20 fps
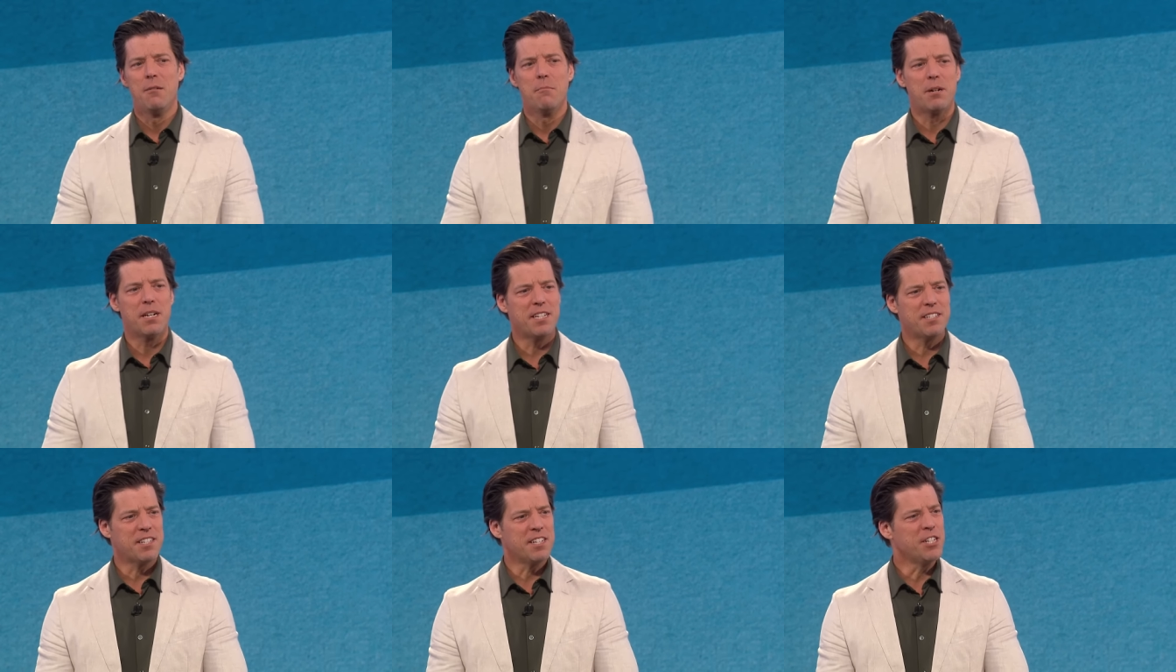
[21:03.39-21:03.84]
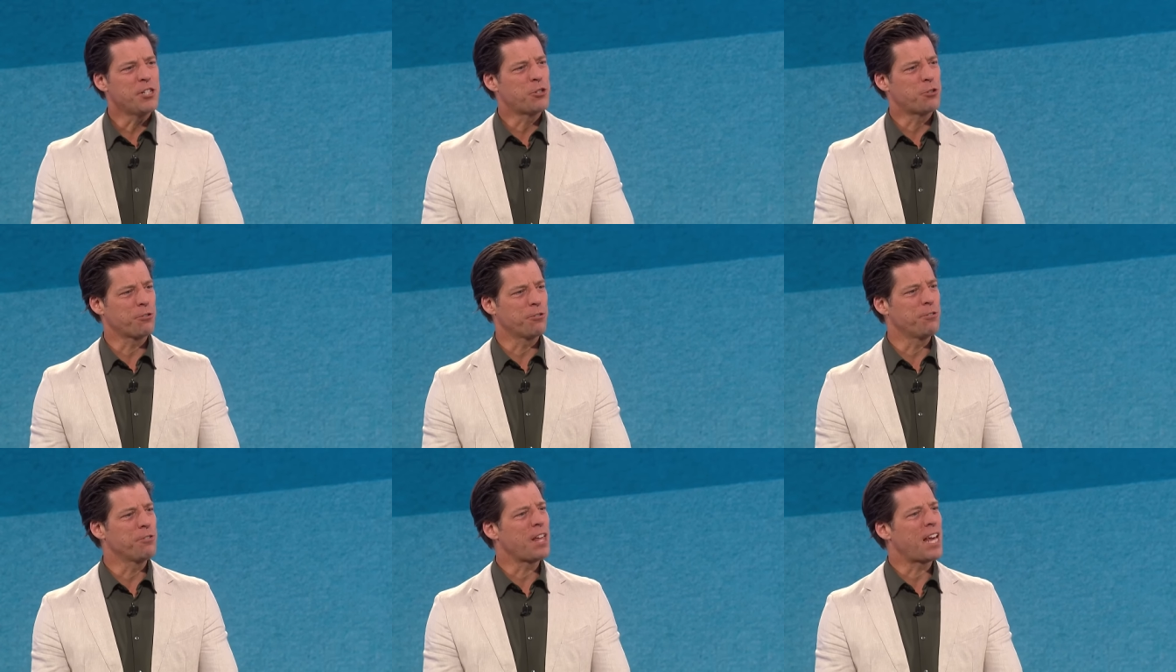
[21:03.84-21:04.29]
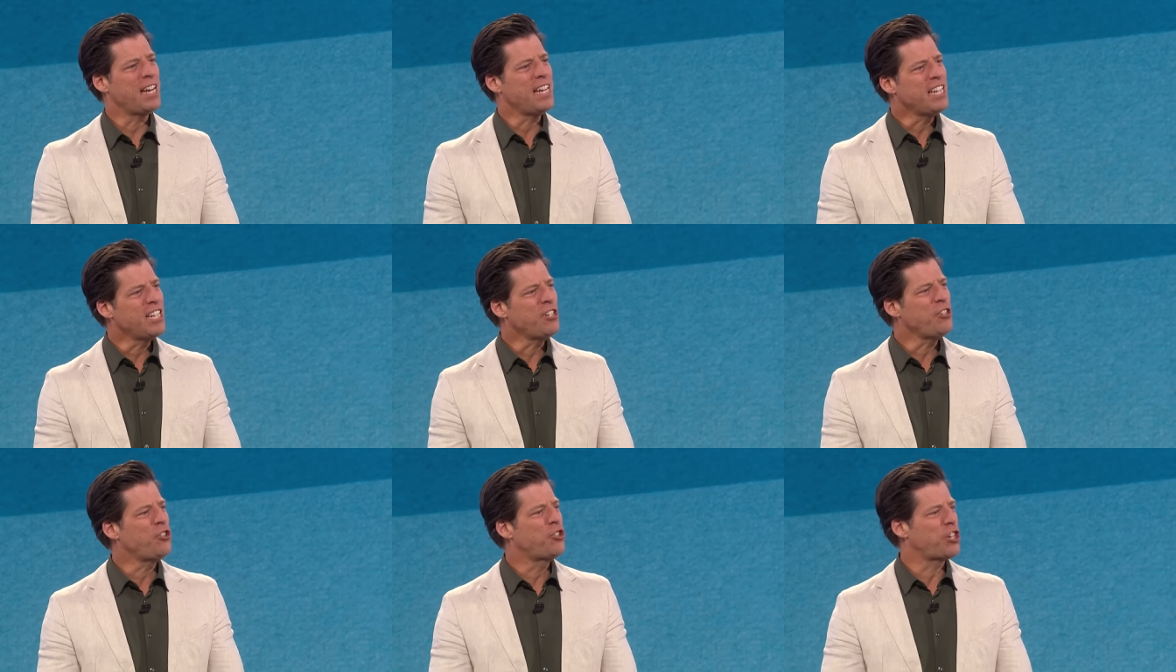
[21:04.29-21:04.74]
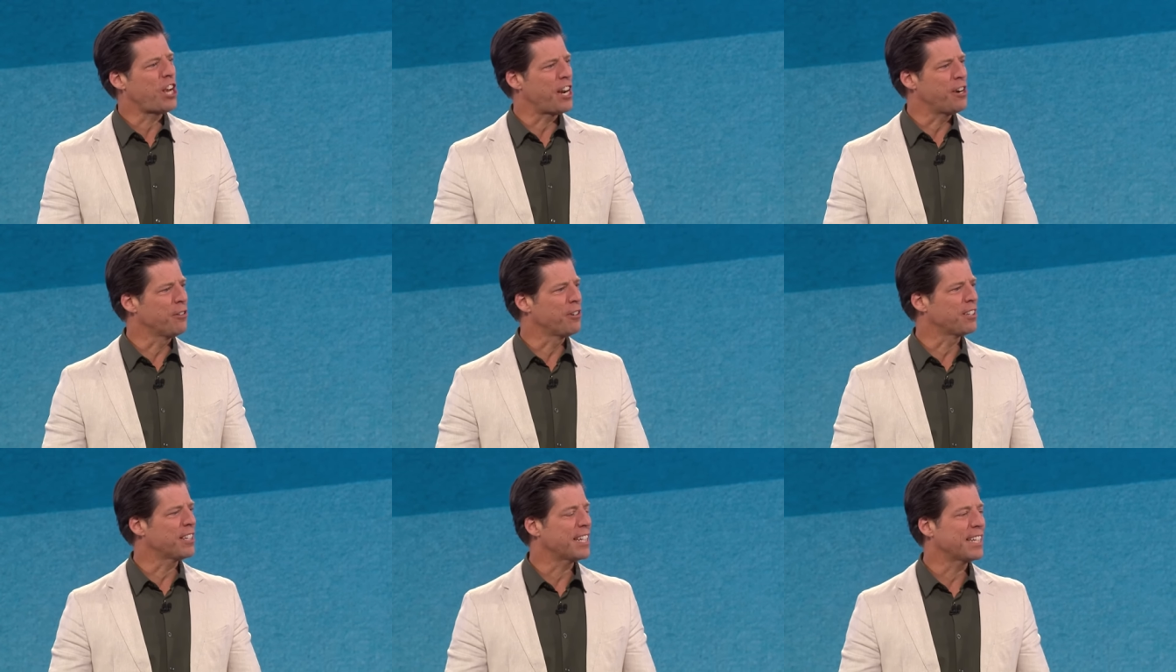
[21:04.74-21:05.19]
But isn't it true that in
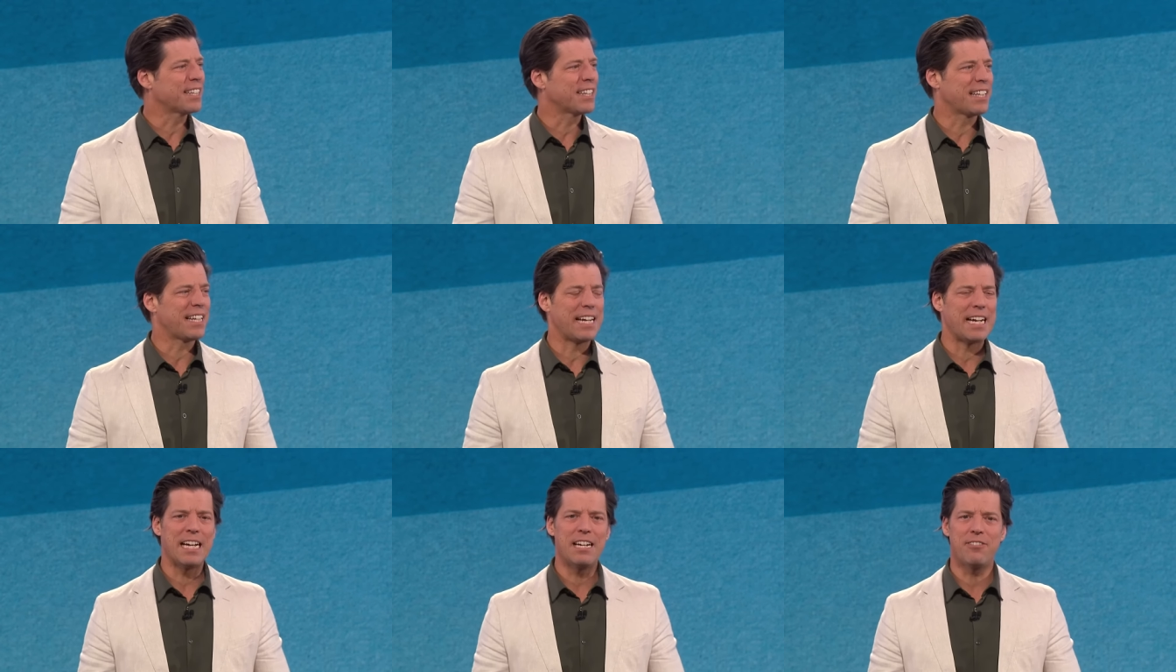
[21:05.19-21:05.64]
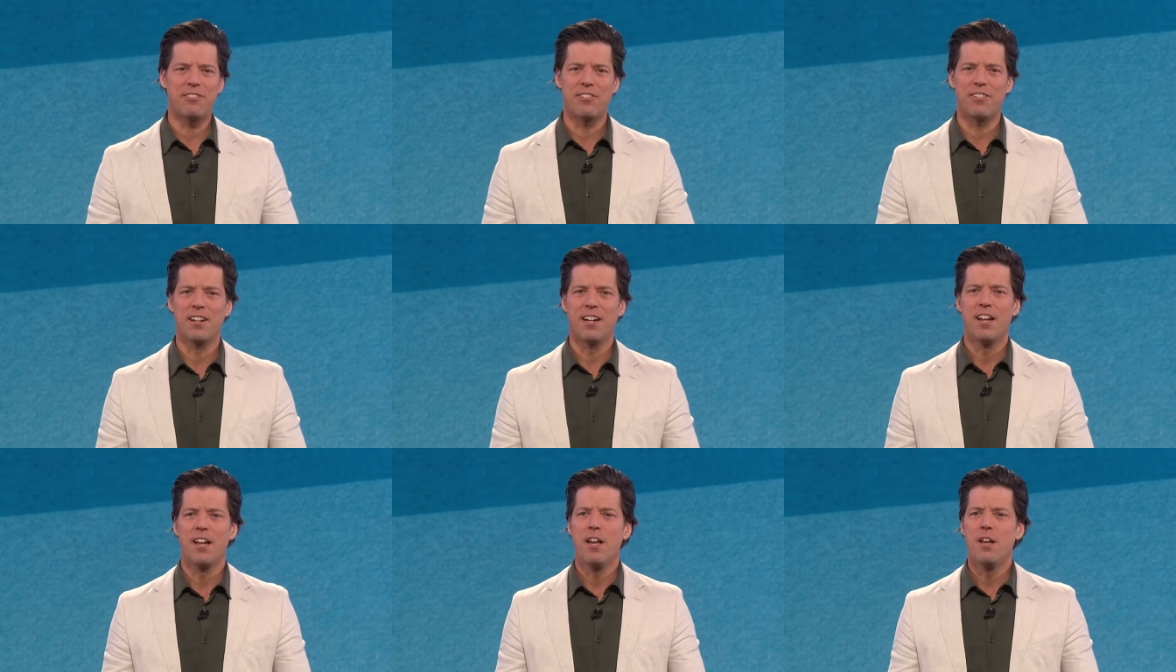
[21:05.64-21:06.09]
general in life,